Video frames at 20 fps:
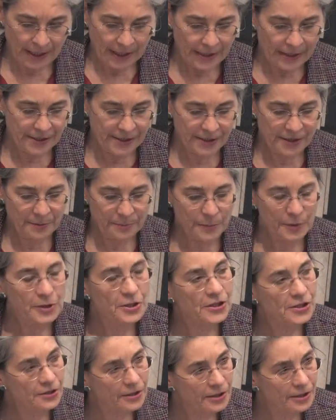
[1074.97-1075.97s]
is to
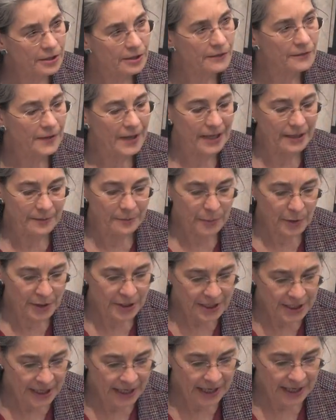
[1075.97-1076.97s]
preserve and
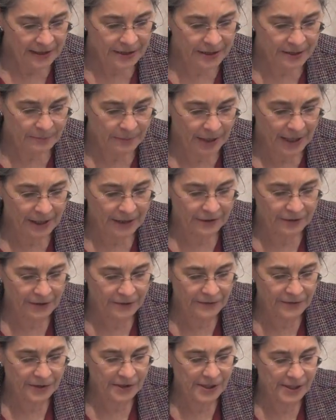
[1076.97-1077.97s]
protect
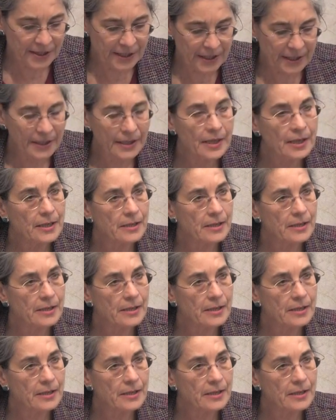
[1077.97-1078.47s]
biodiversity